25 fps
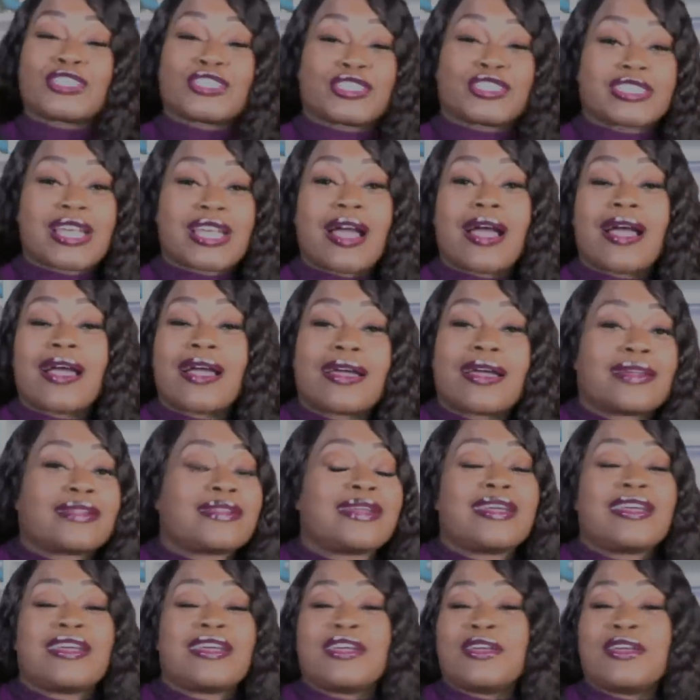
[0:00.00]
on.
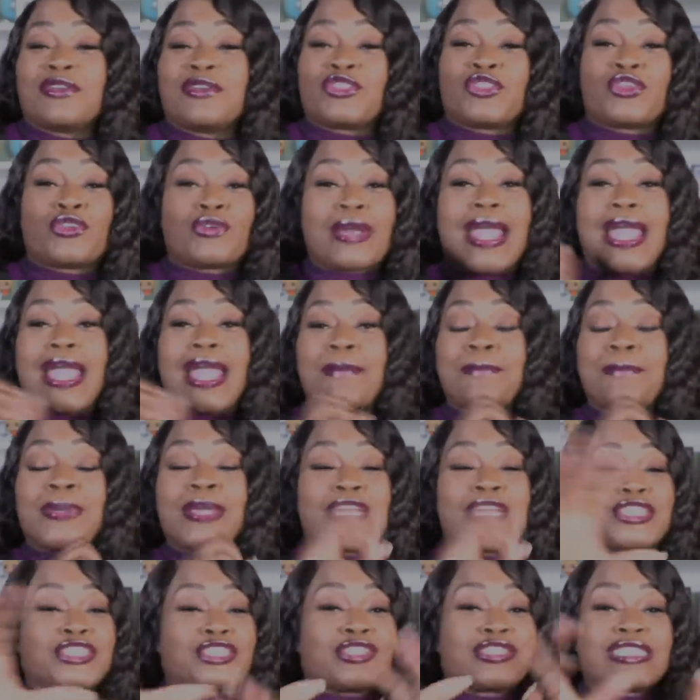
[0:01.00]
True had
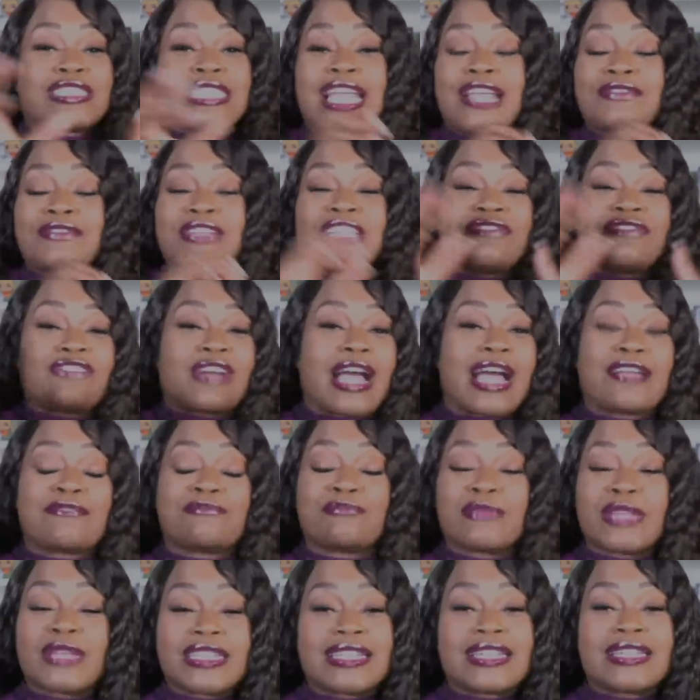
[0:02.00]
pictures every five
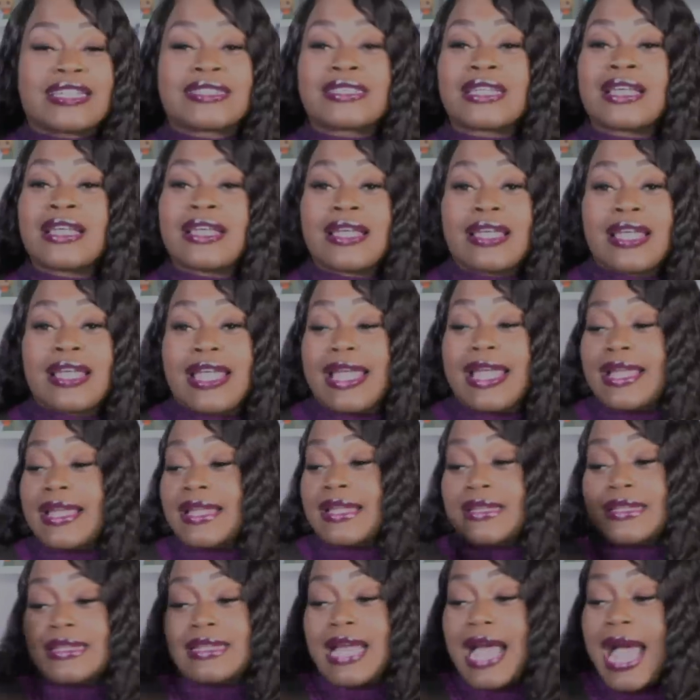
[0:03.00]
minutes.
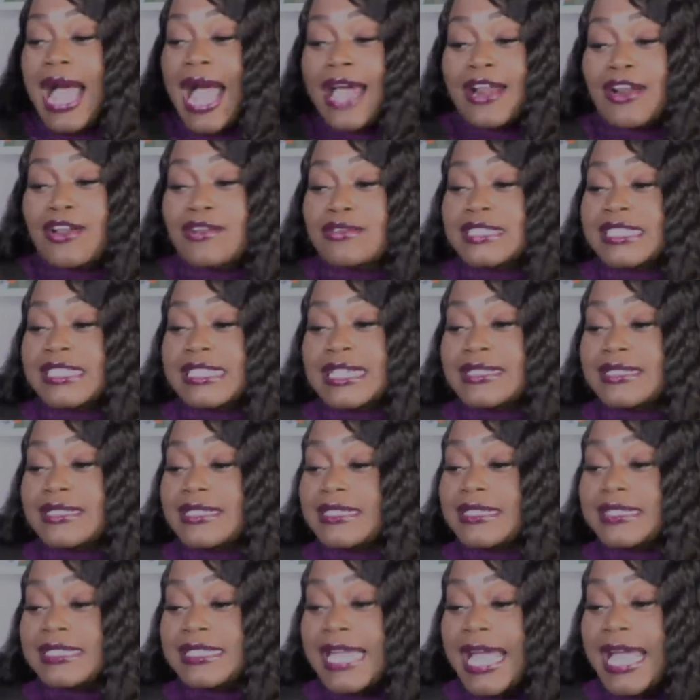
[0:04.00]
And I don't see
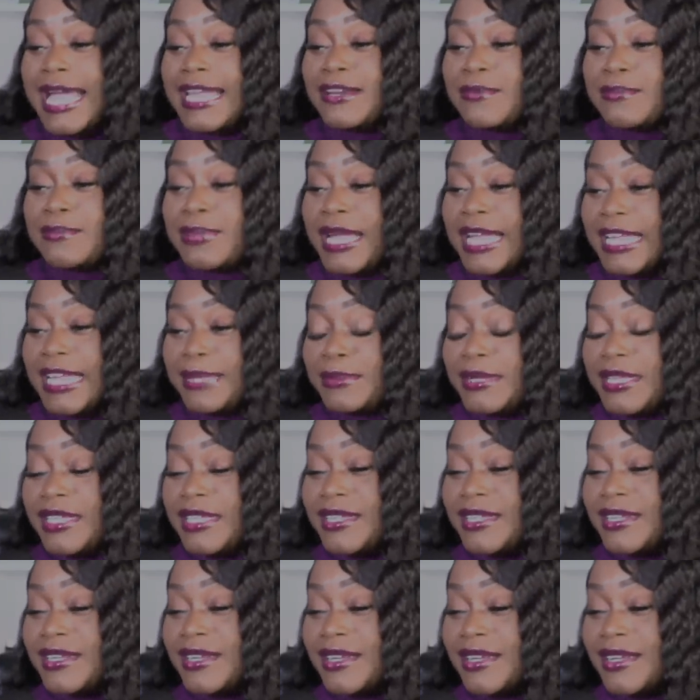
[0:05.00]
this Tatum
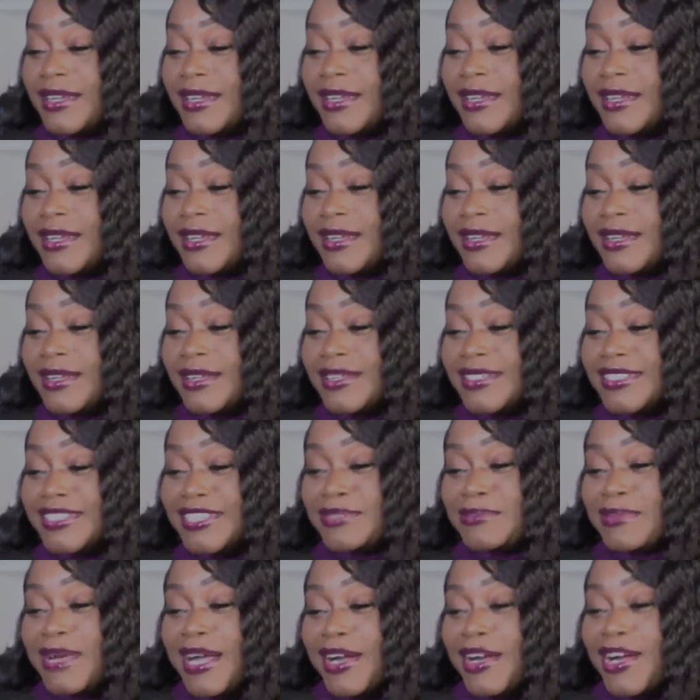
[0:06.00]
baby.
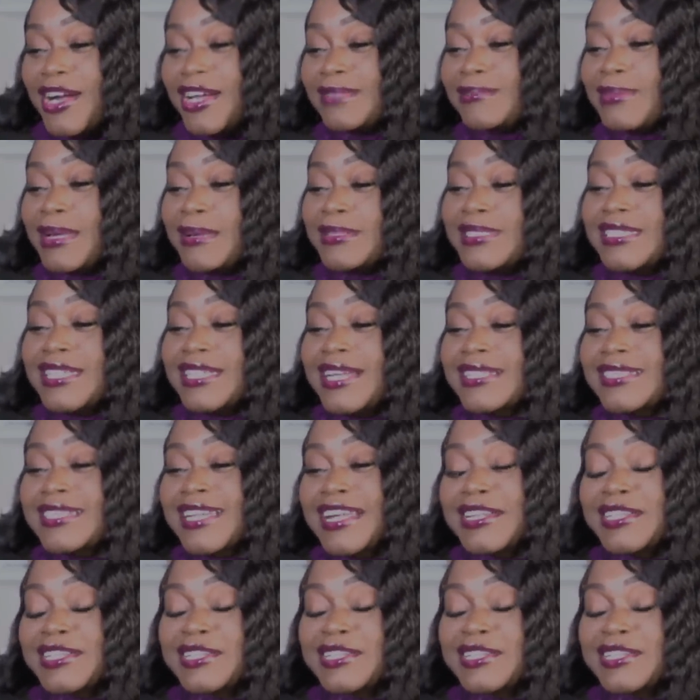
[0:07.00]
Somebody called the baby titanium.